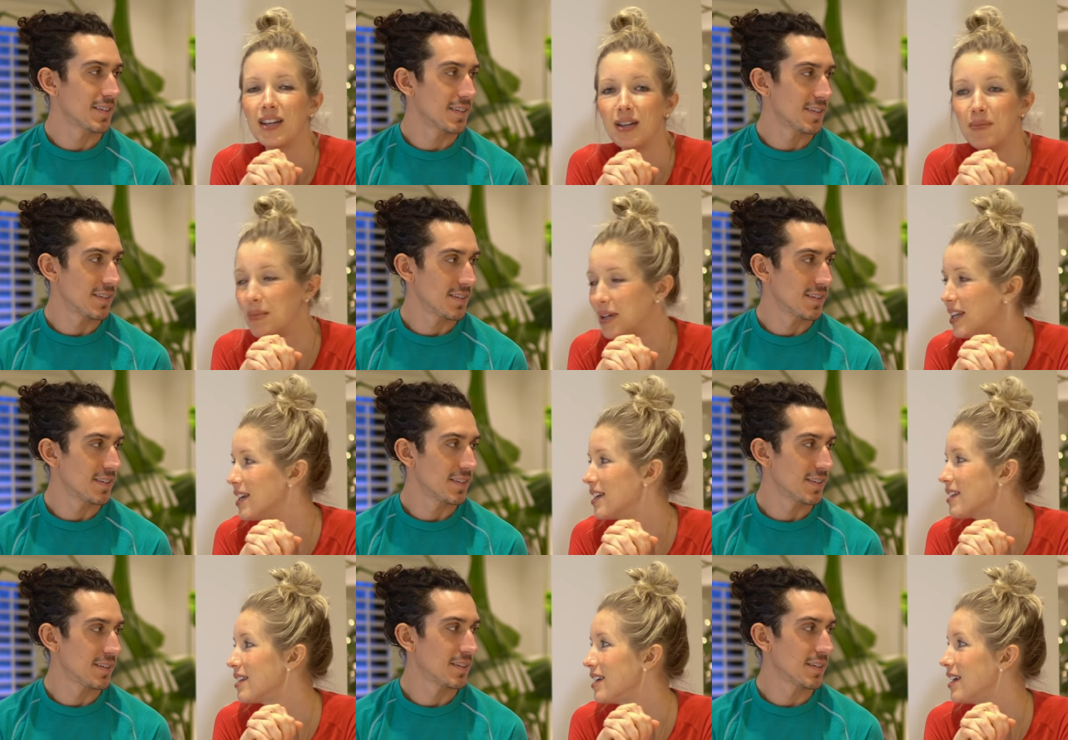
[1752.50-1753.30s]

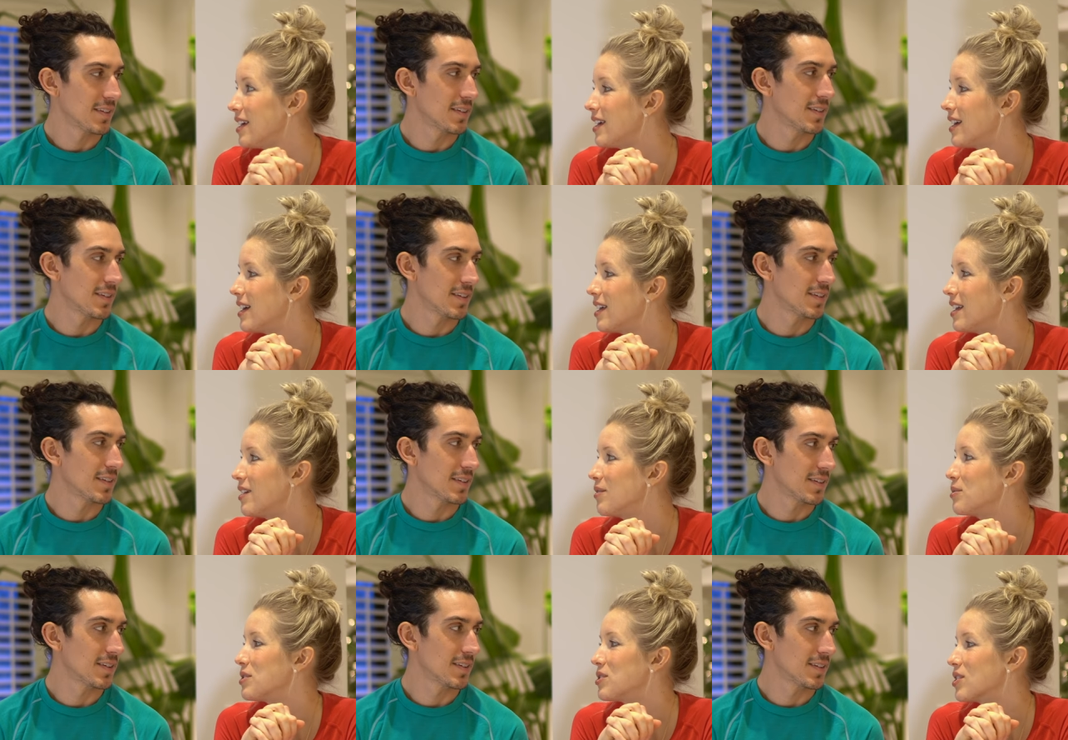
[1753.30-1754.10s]
Speaker 1: immediately and it
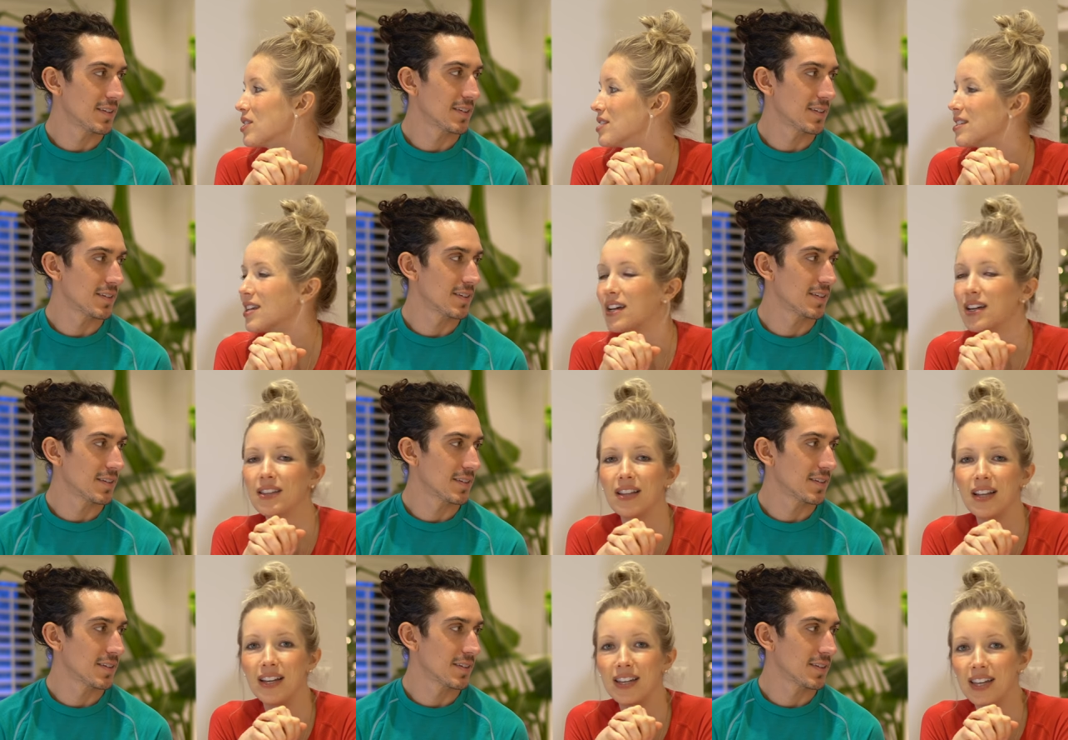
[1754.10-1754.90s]
was just
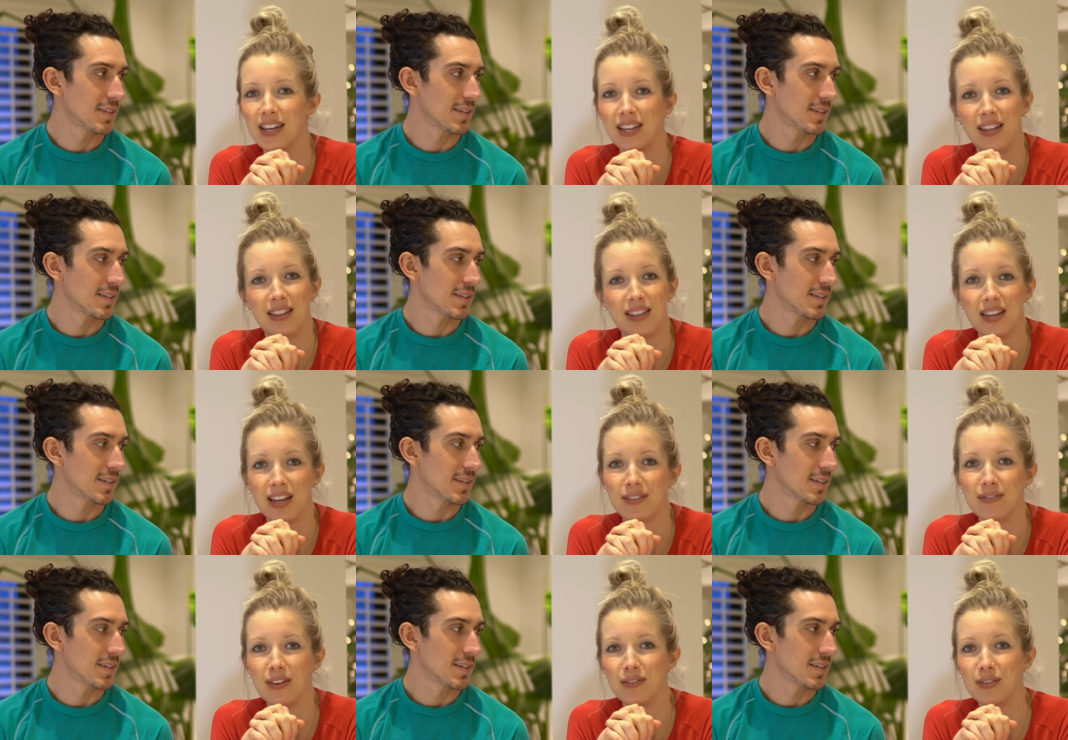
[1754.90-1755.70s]
unlike anything
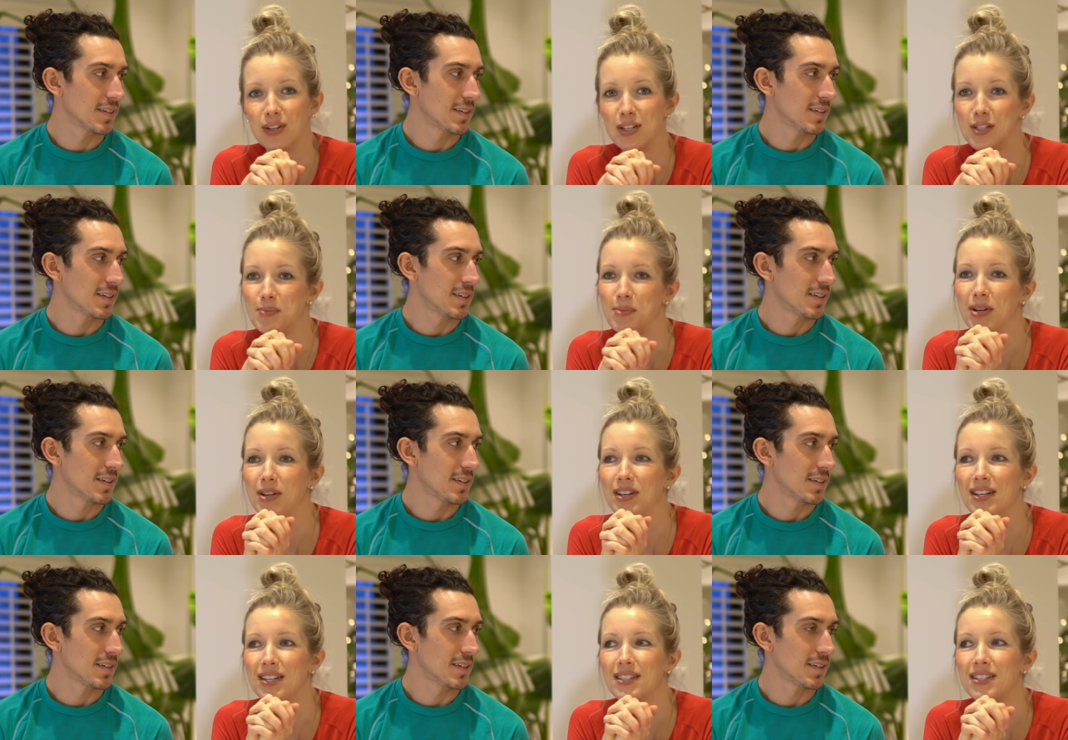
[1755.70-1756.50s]
I've ever
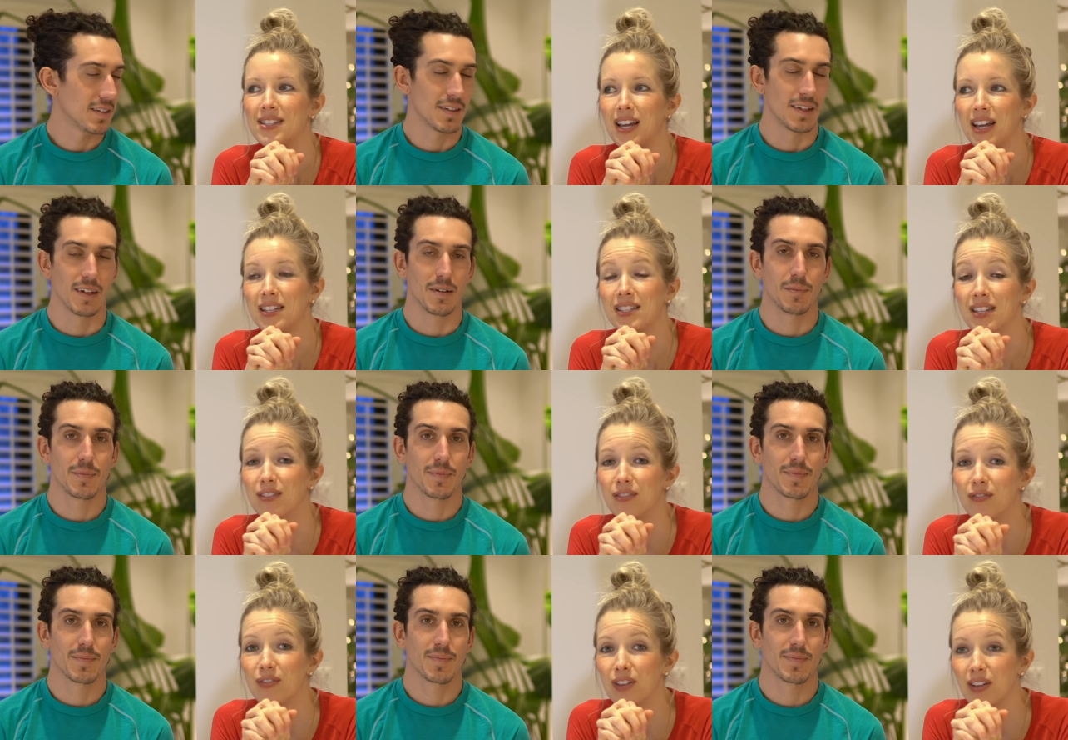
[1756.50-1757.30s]
experienced. Yeah. I didn't
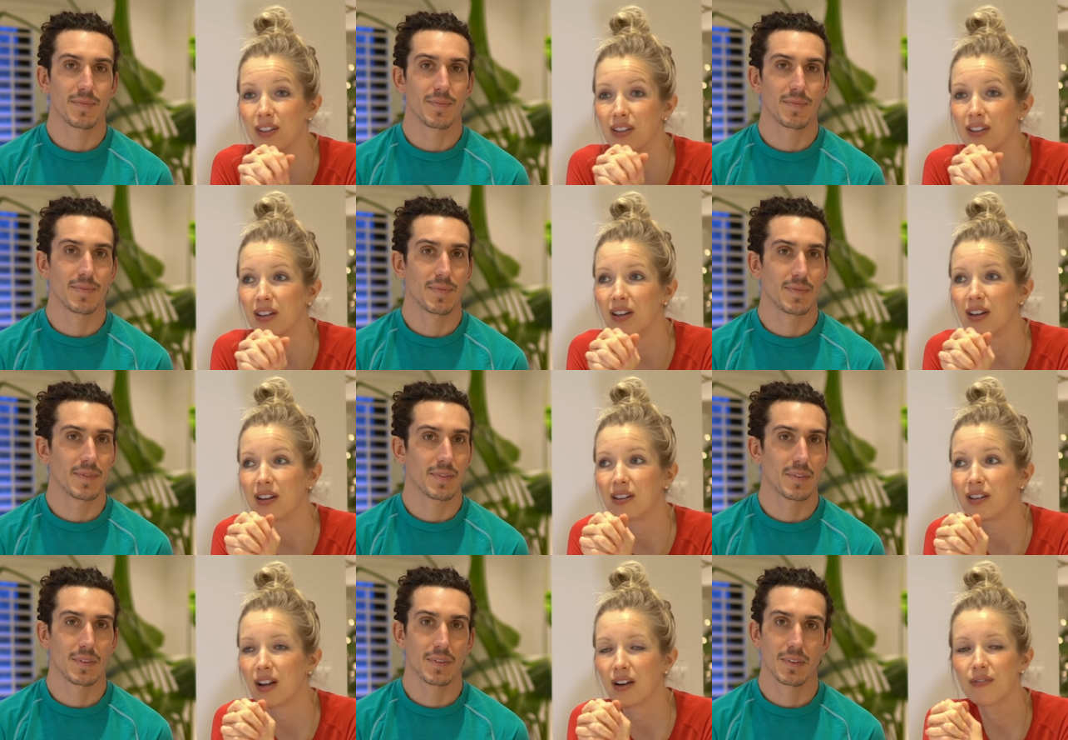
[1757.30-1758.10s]
feel
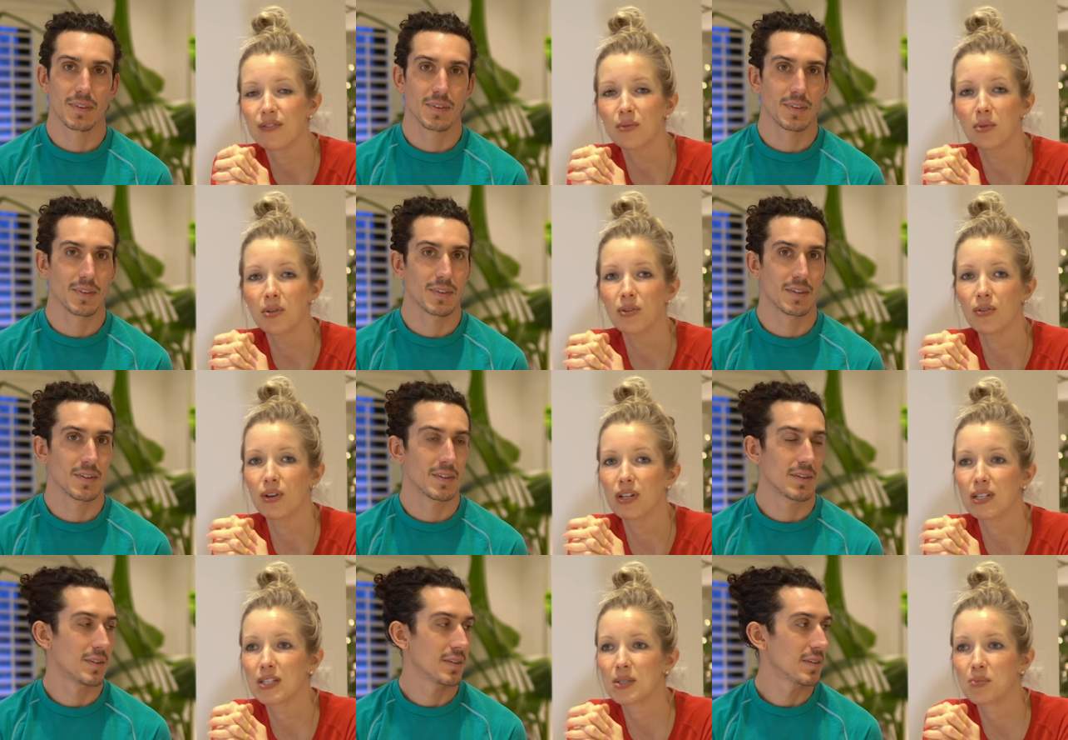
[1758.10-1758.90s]
uncomfortable or
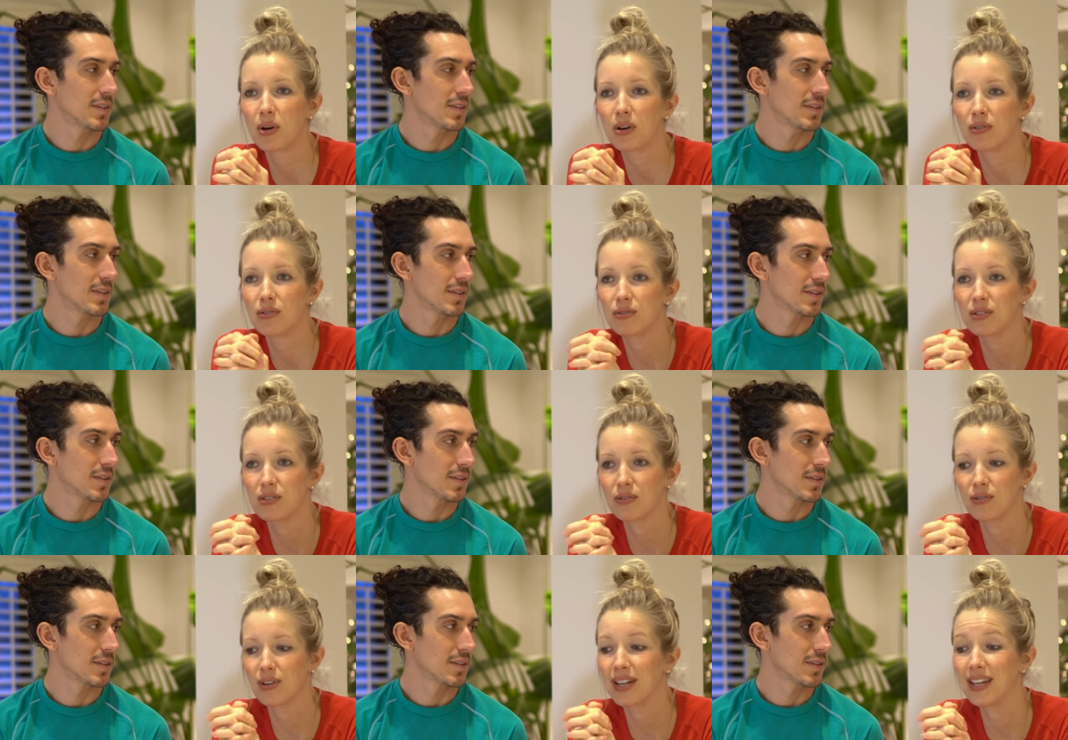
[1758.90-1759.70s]
exposed
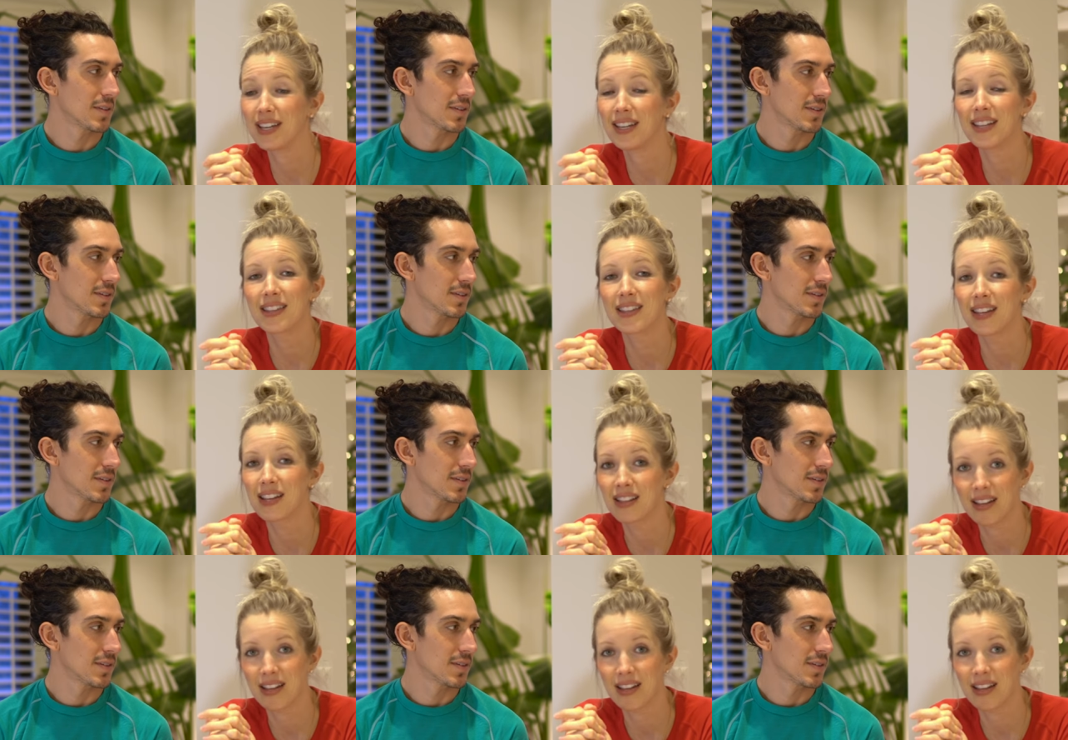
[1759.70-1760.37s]
or anything